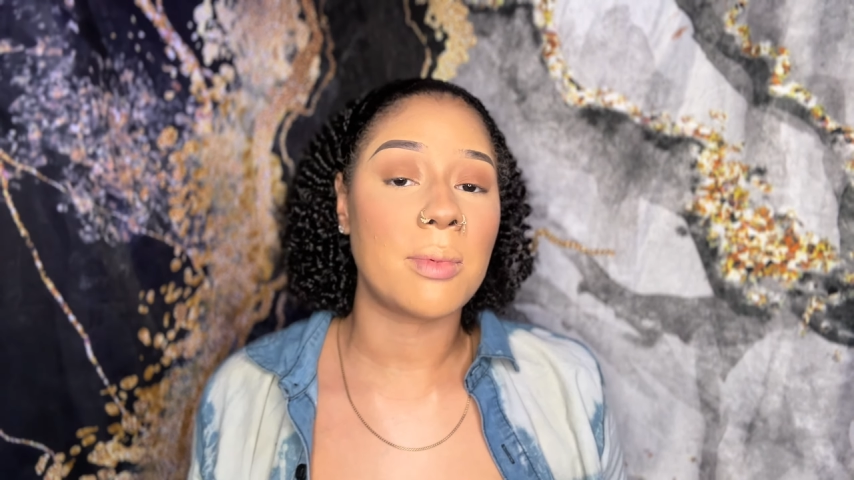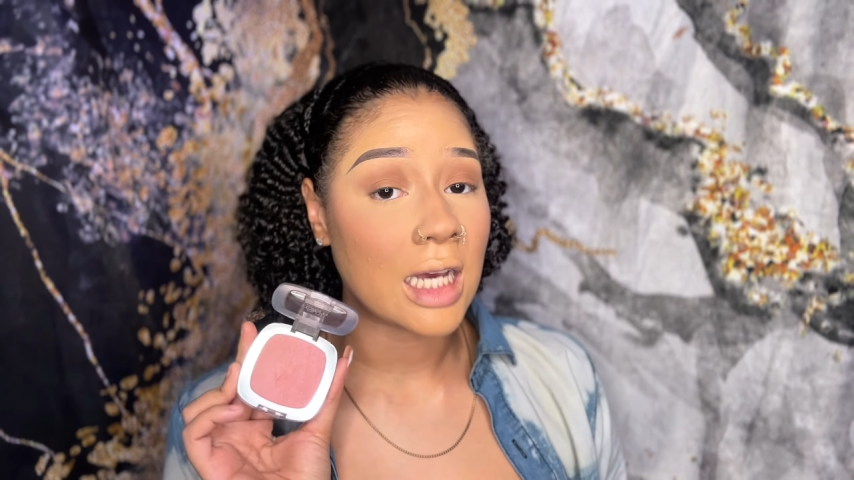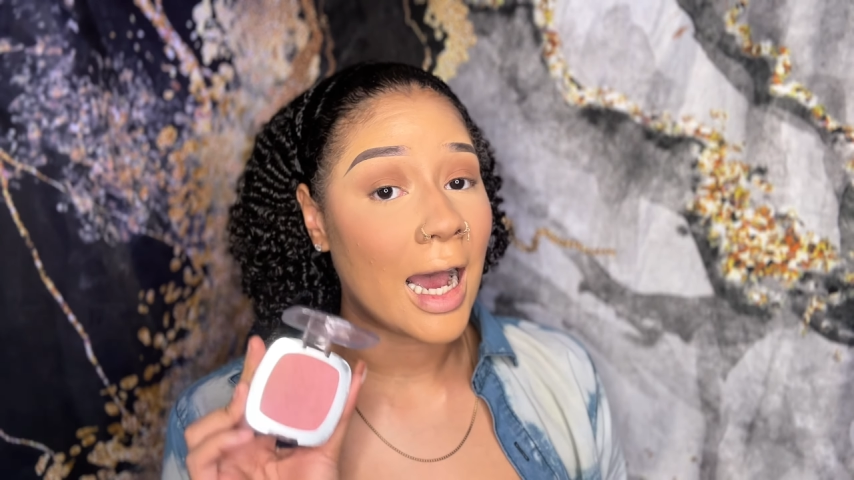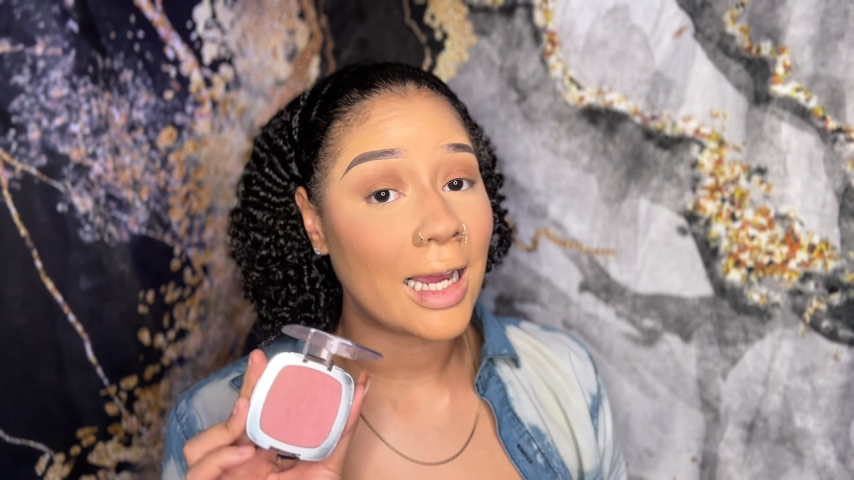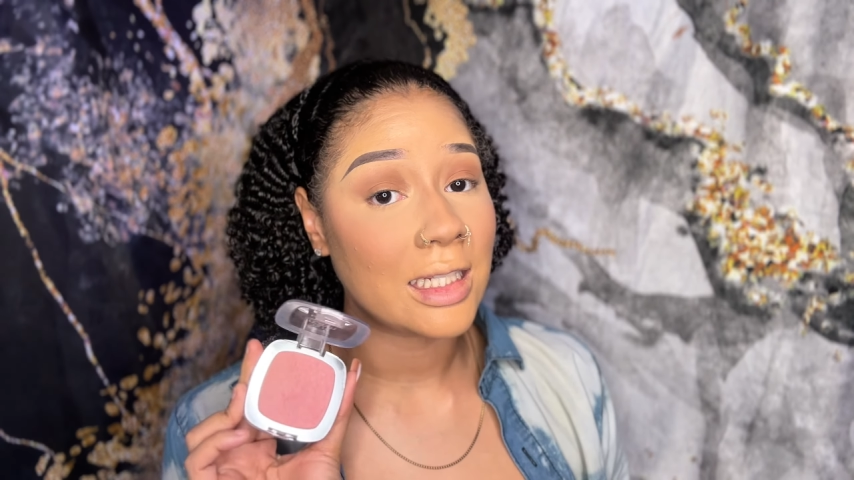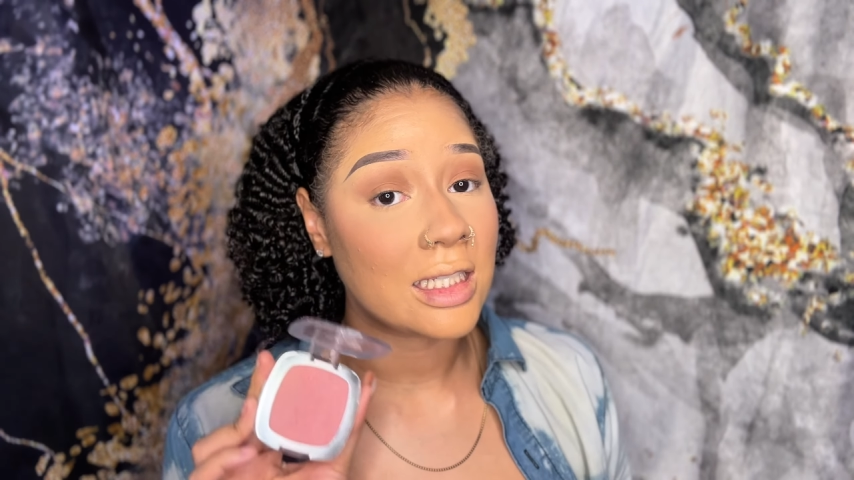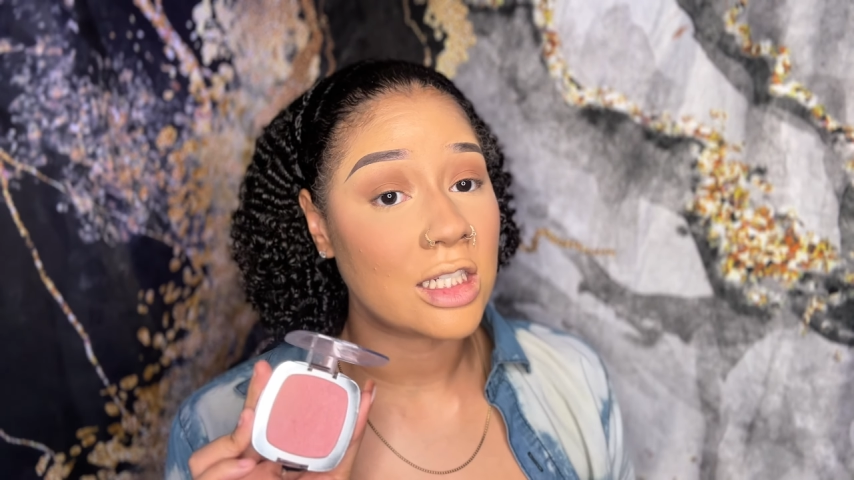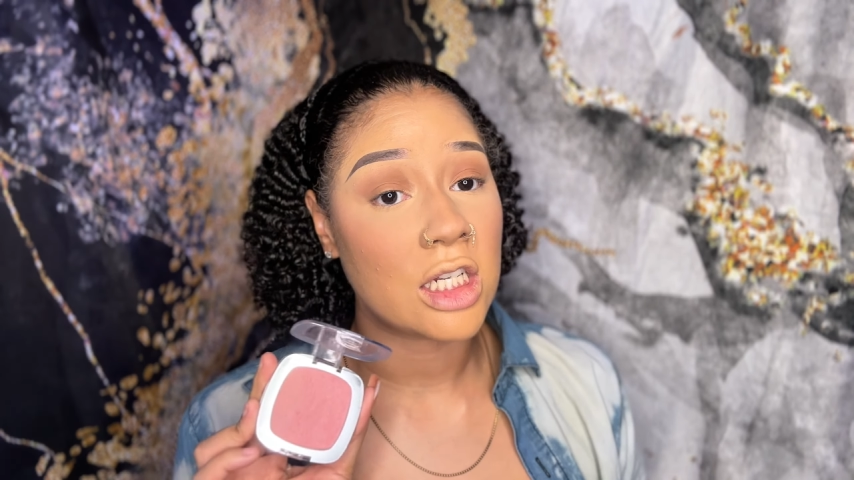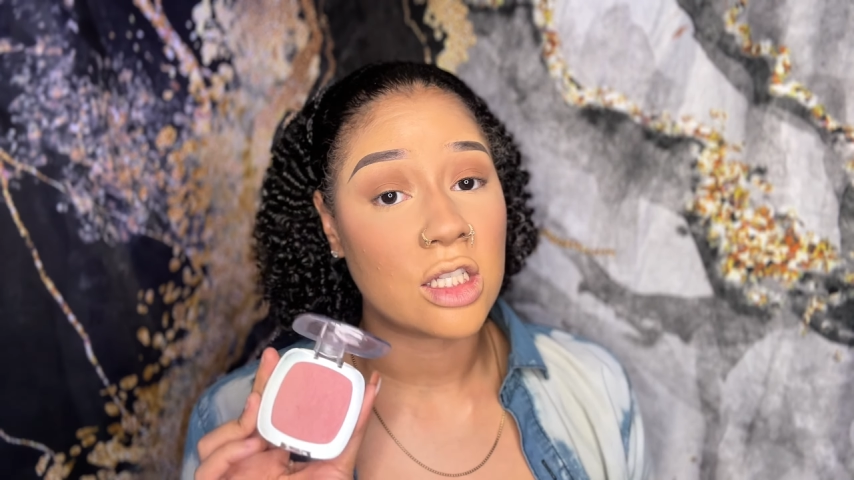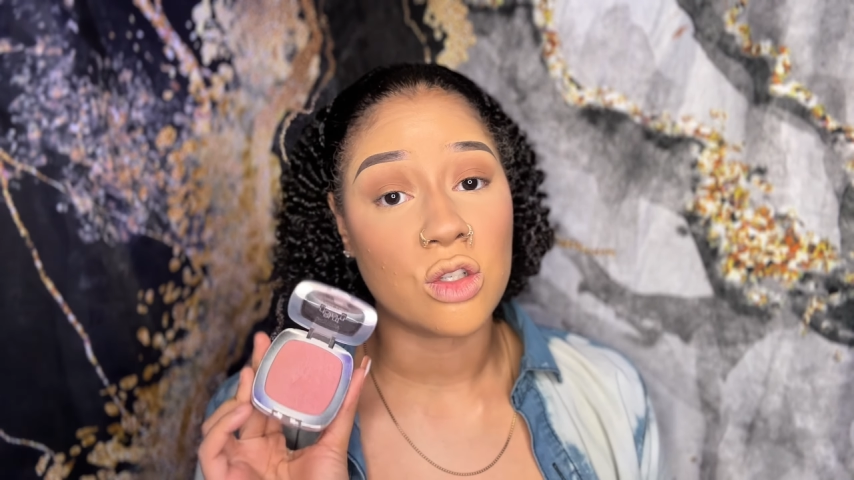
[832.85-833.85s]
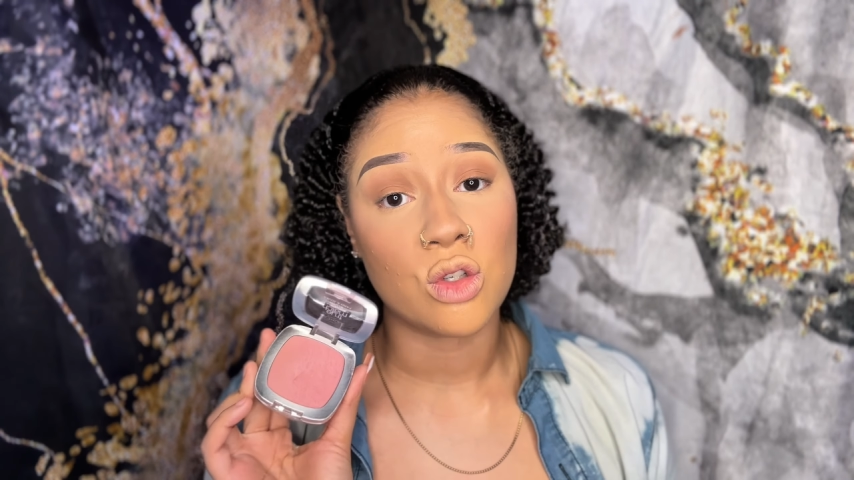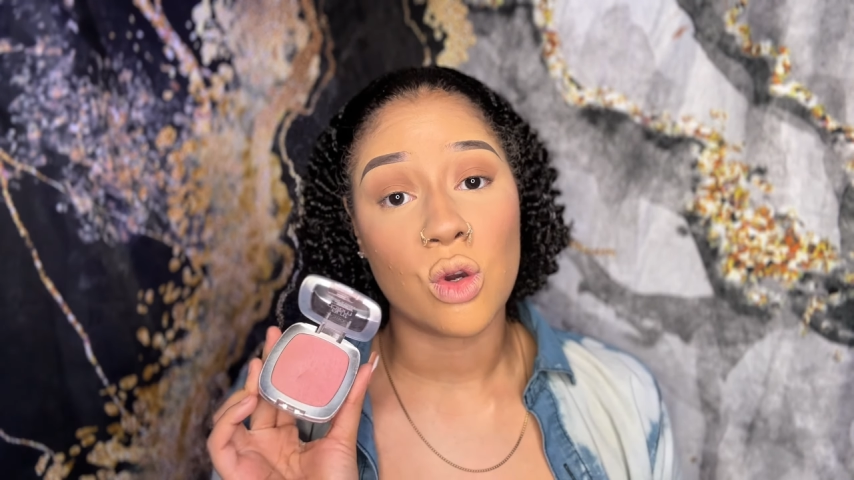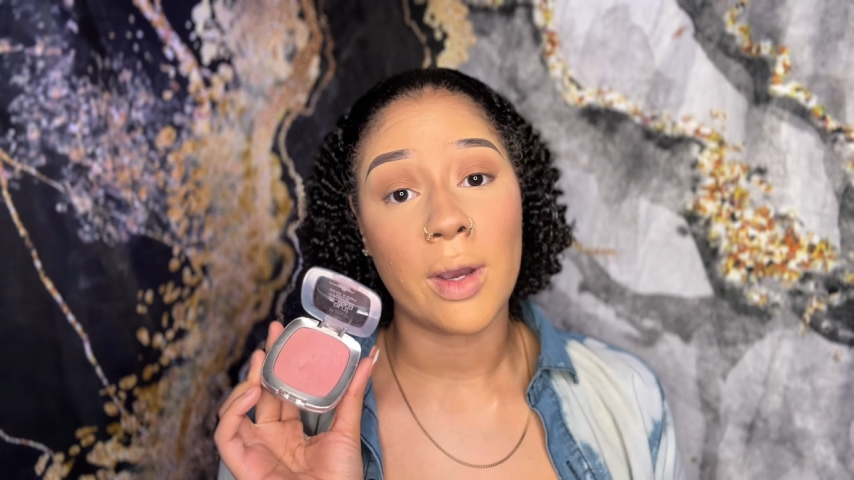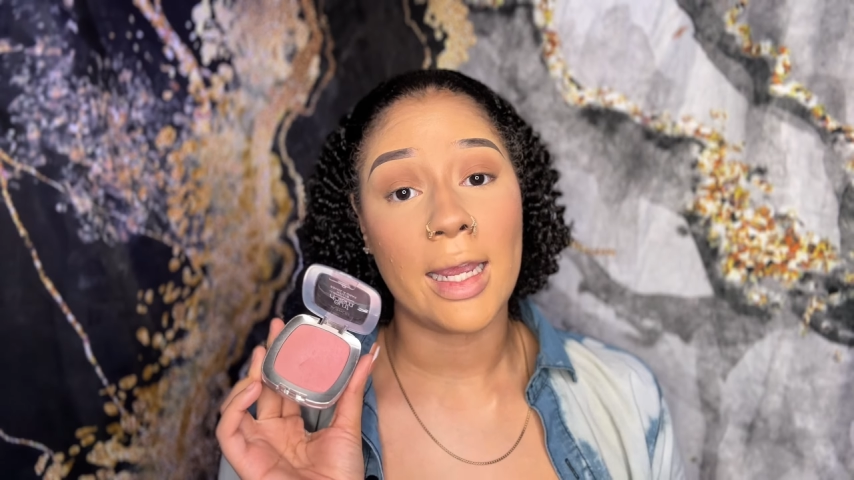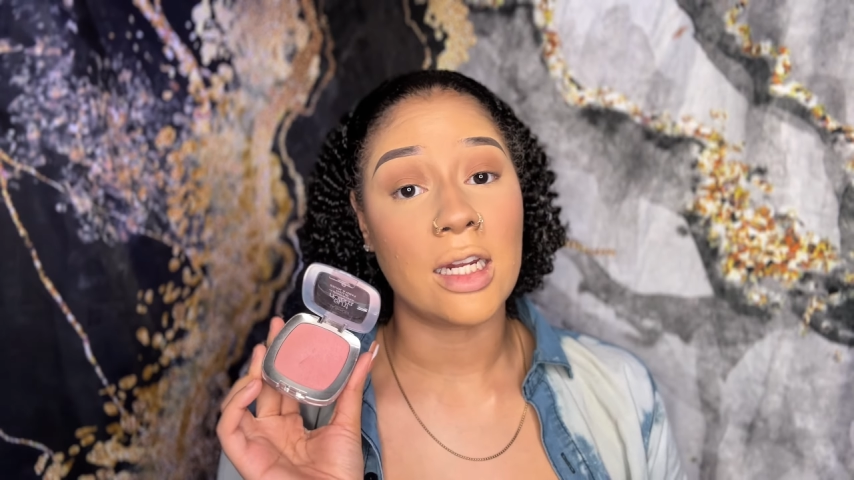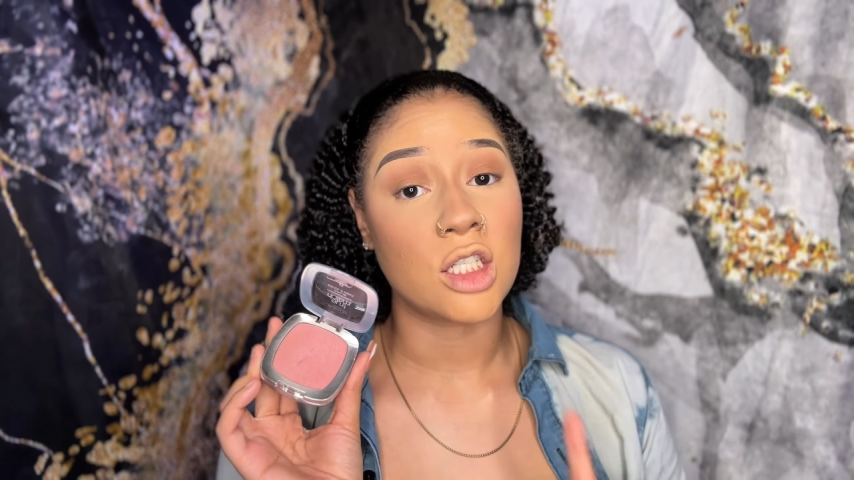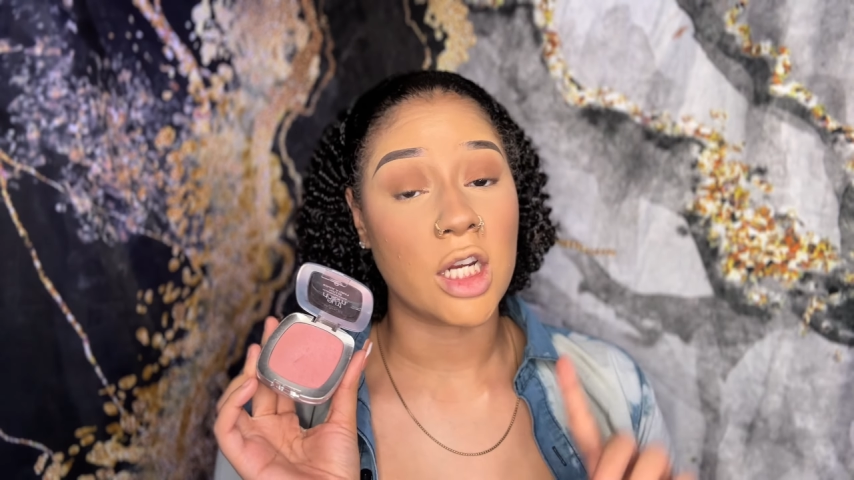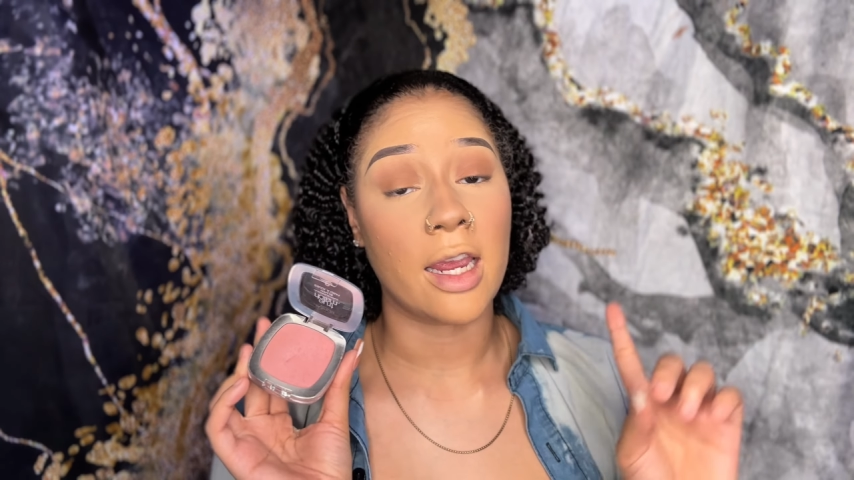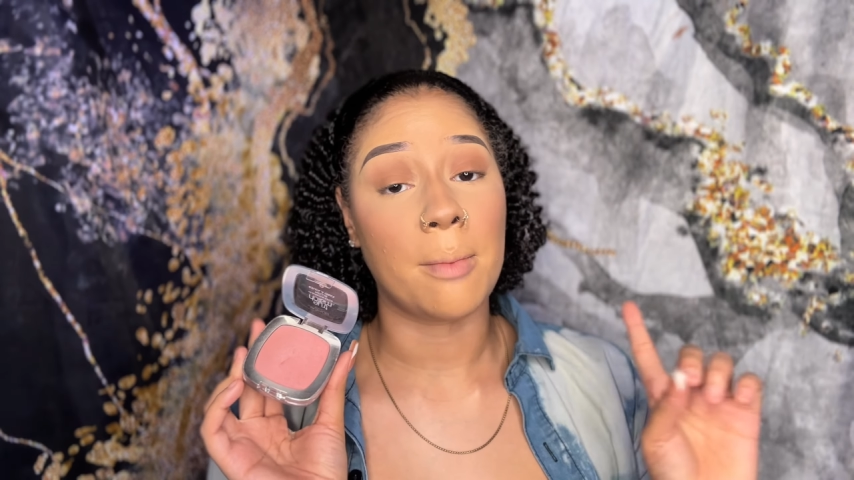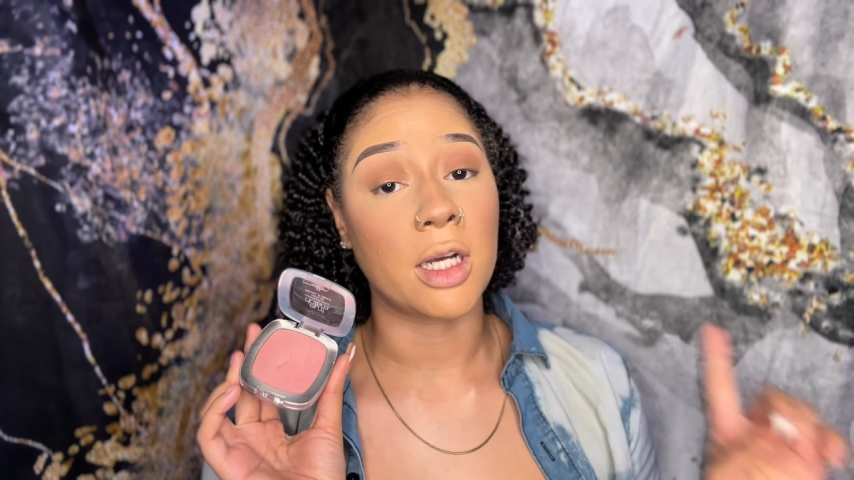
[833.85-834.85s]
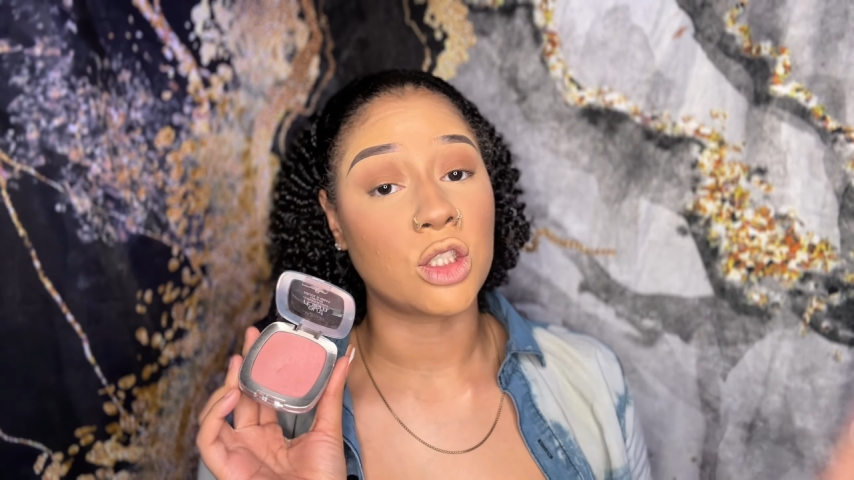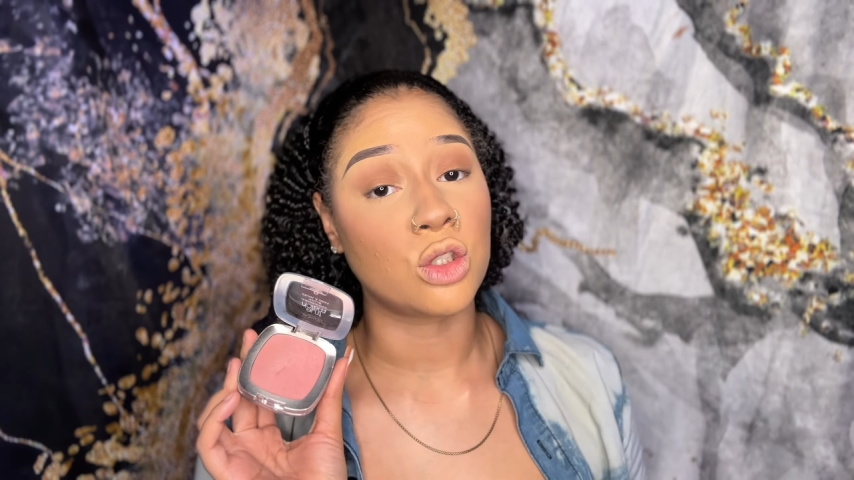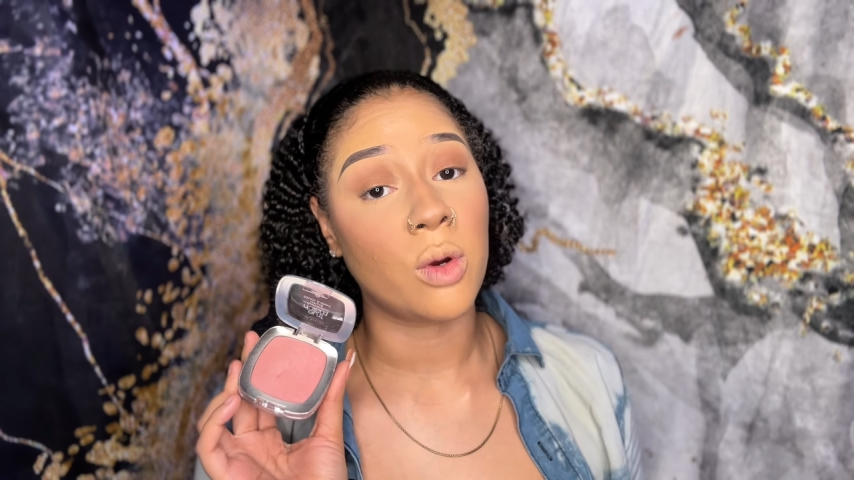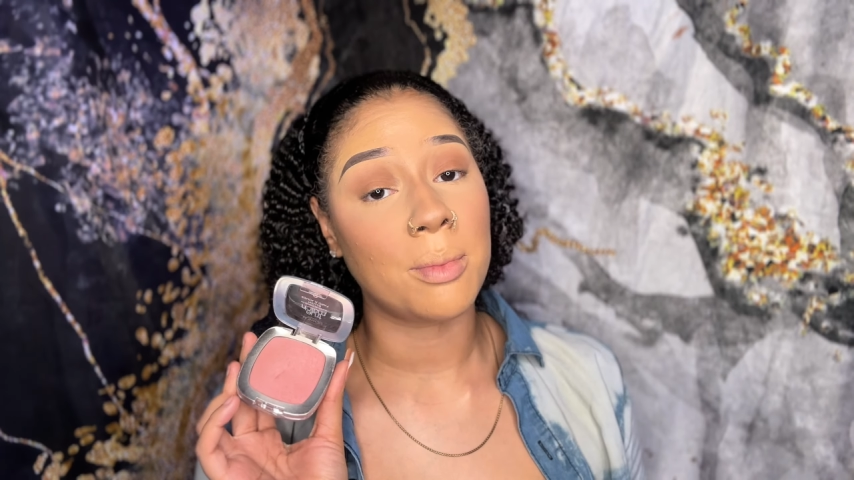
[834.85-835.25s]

I highly suggest that you go ahead and check out my short,